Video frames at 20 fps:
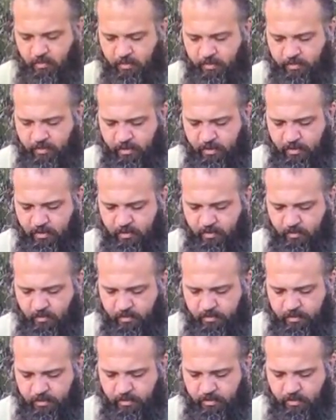with the
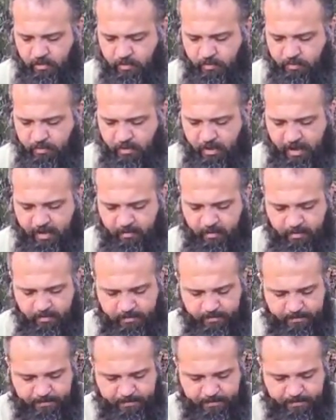new primer,